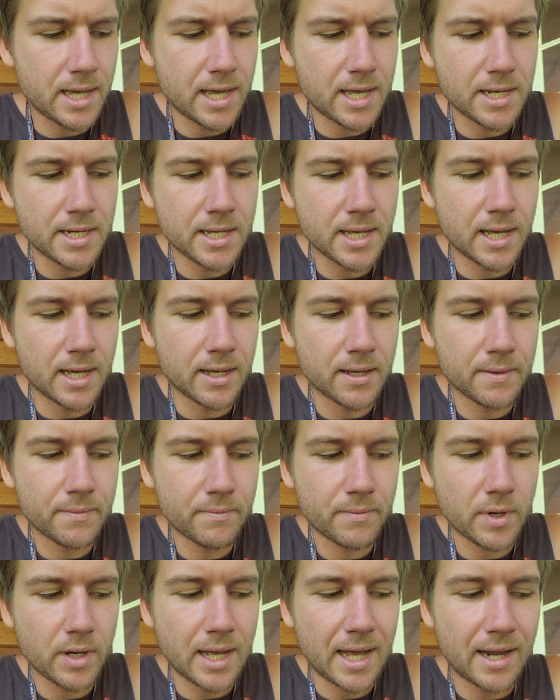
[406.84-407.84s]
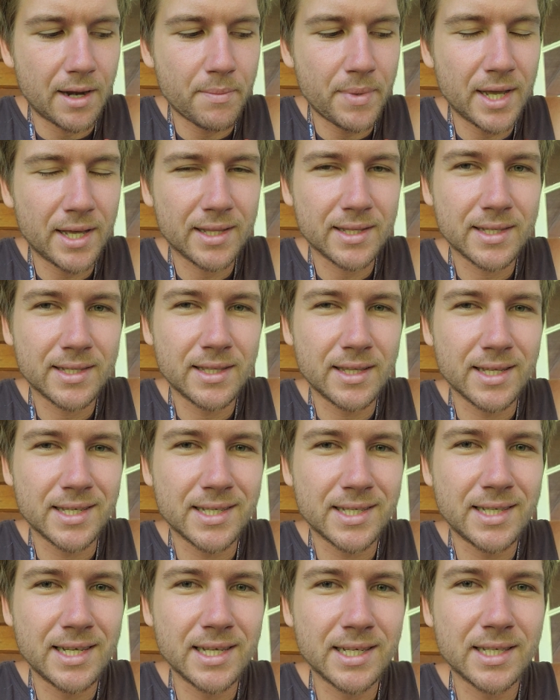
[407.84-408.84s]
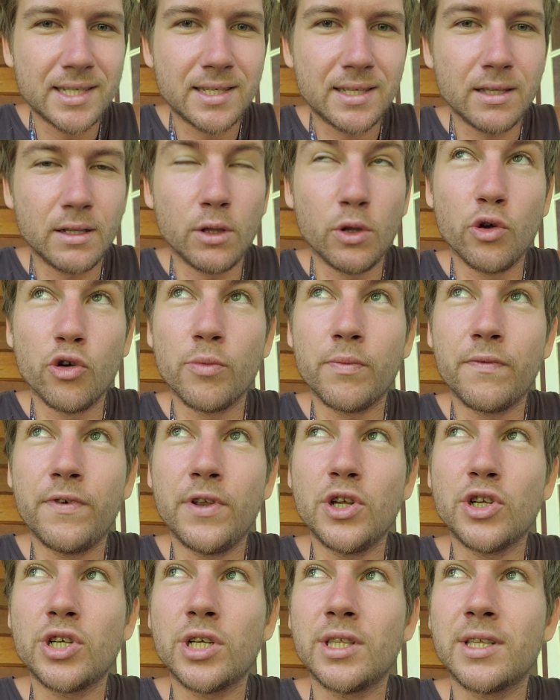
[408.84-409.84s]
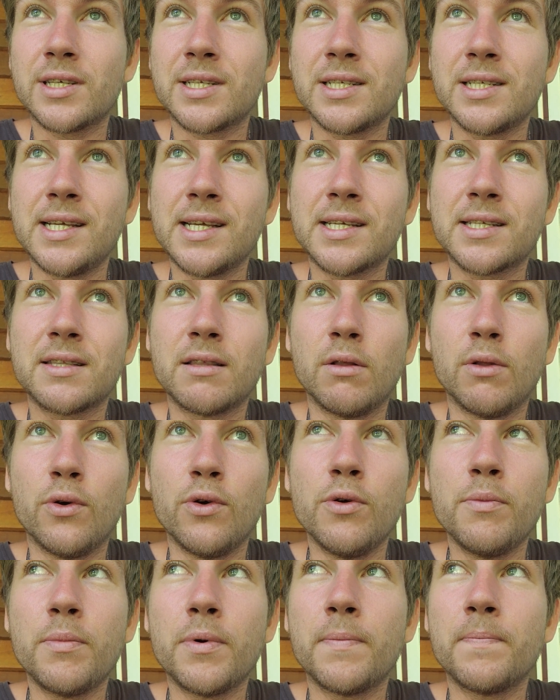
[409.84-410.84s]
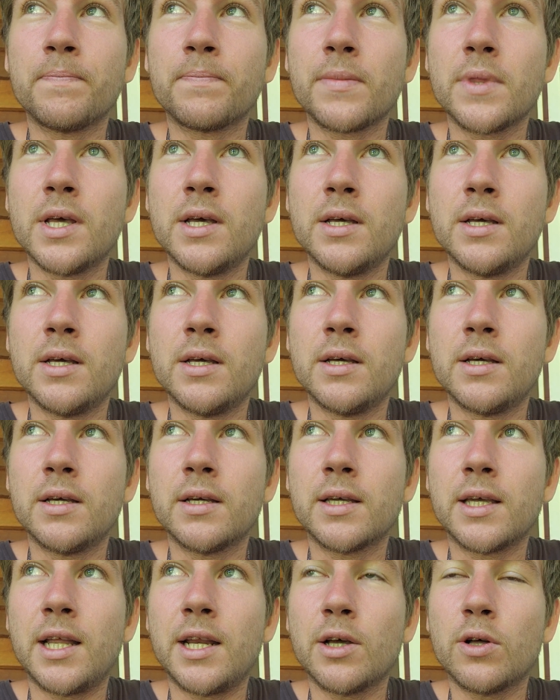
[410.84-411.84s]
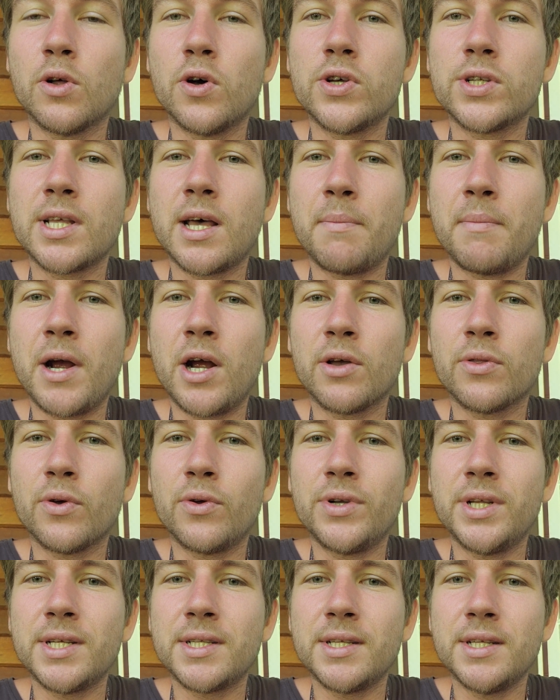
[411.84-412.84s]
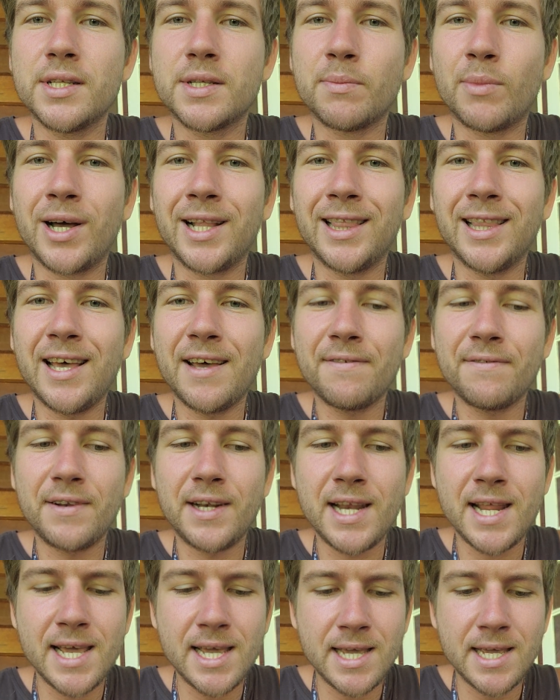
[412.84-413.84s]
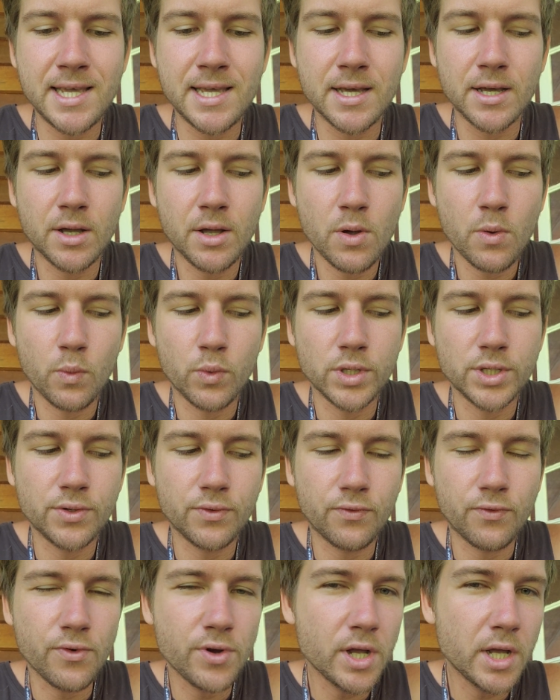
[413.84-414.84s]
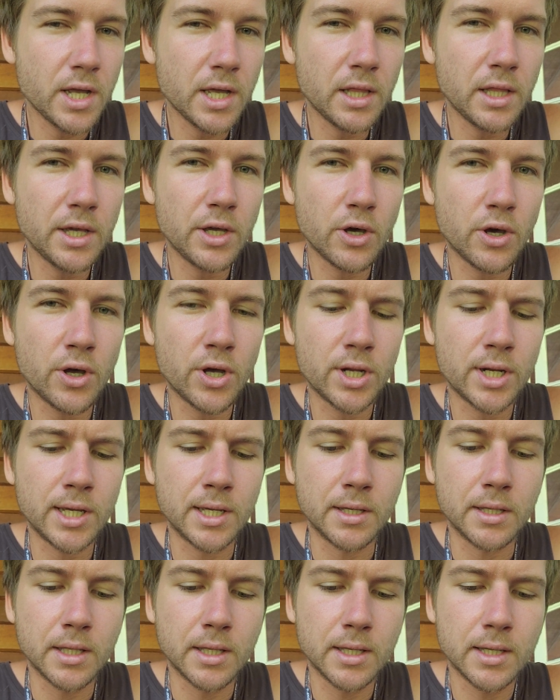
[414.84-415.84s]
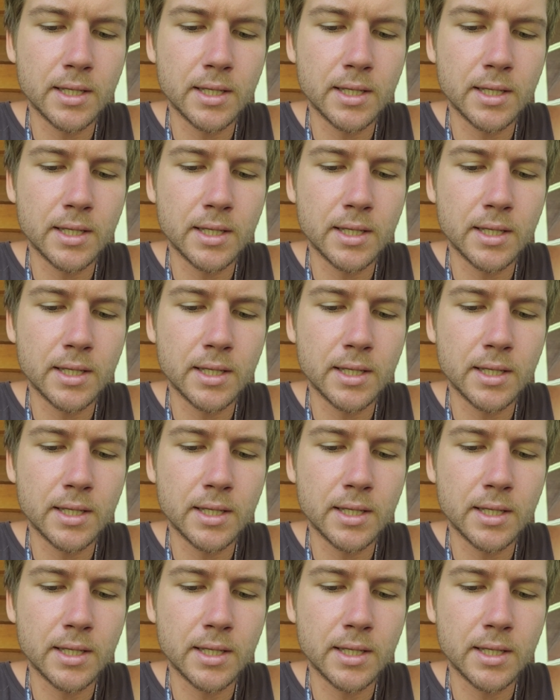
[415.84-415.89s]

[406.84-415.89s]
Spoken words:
And yeah, at about the 6th loop, finishing the 6th loop, getting close to that marathon distance, my left knee was really hurting.